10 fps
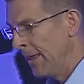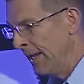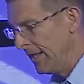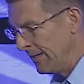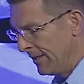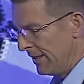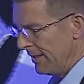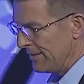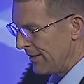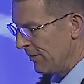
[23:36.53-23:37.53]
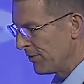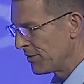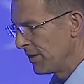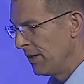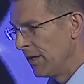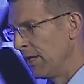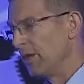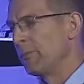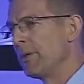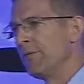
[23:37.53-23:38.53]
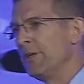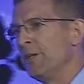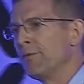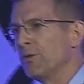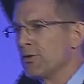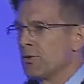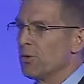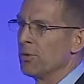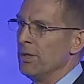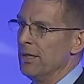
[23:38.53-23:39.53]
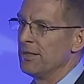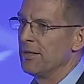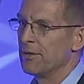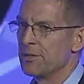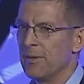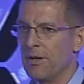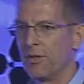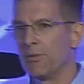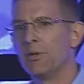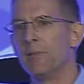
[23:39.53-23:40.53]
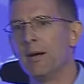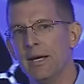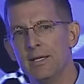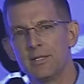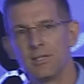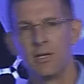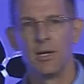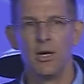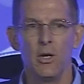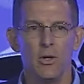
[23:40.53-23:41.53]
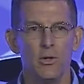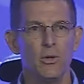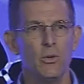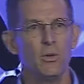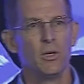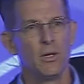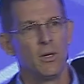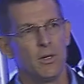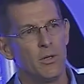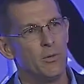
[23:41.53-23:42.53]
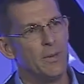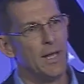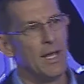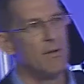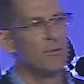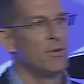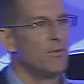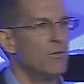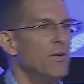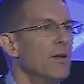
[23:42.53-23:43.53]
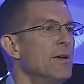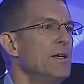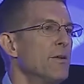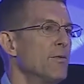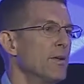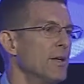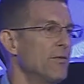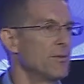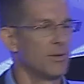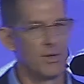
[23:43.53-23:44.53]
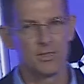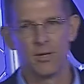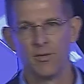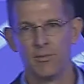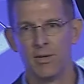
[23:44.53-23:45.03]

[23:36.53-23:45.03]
And it tells a little bit of a different story, and it tells about three mice who behaved very differently from the rest of them.